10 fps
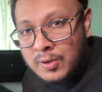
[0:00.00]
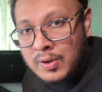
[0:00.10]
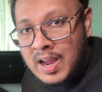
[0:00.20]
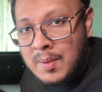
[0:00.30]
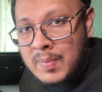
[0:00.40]

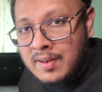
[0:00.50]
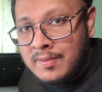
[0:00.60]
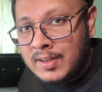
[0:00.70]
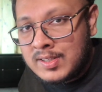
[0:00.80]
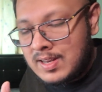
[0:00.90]
iPad
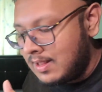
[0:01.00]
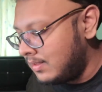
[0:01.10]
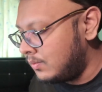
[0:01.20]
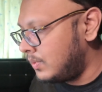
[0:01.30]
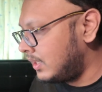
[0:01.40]

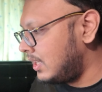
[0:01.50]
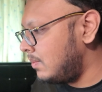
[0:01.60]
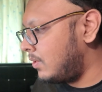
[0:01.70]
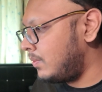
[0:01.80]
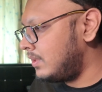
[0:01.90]
functionalities with the
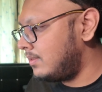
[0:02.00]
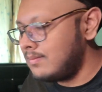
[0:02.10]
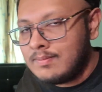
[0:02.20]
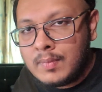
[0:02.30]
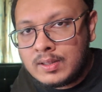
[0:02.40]
keyboard, with the
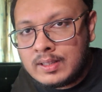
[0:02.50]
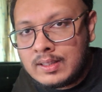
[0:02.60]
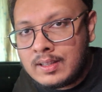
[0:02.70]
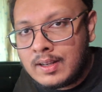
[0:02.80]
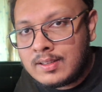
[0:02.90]

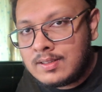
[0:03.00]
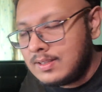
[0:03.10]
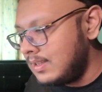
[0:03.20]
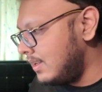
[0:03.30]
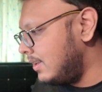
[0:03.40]
multi-touch
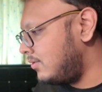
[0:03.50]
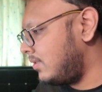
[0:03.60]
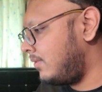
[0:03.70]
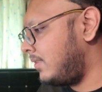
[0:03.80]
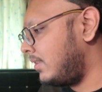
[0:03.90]

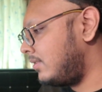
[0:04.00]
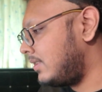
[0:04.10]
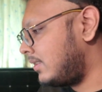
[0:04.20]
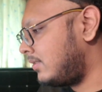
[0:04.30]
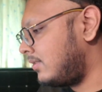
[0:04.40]
3-finger
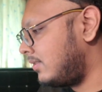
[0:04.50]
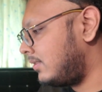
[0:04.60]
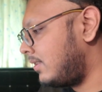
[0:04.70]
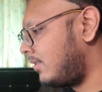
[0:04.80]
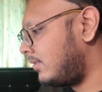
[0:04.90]

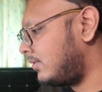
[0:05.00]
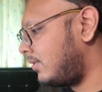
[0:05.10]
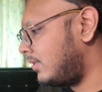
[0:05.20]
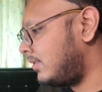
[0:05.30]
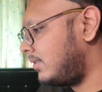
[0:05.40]
gestures and all
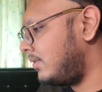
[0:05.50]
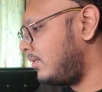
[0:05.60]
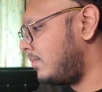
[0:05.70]
sorts to do